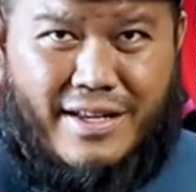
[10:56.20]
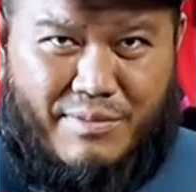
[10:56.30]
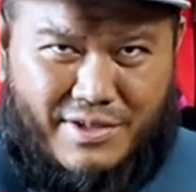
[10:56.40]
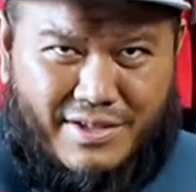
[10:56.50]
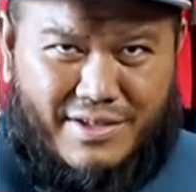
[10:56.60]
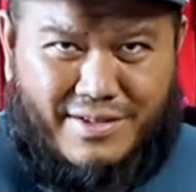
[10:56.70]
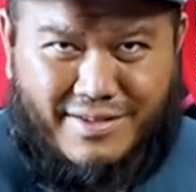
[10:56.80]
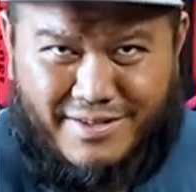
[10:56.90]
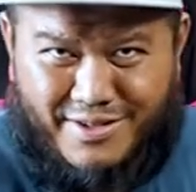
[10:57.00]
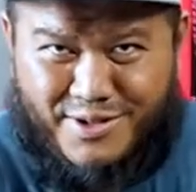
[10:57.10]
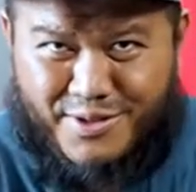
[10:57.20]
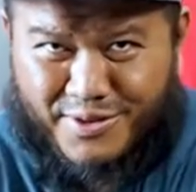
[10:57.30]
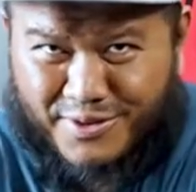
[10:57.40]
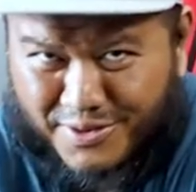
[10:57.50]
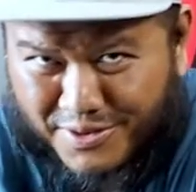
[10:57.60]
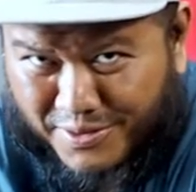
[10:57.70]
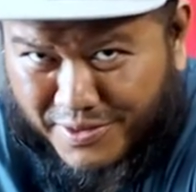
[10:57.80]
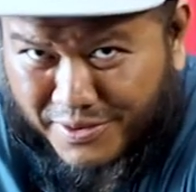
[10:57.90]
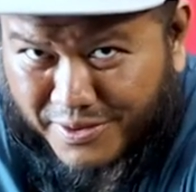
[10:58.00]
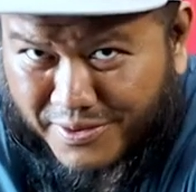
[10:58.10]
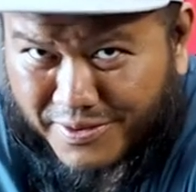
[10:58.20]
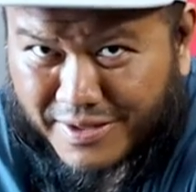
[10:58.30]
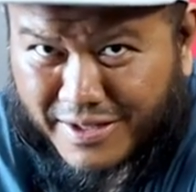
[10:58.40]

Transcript: let me just show it to you.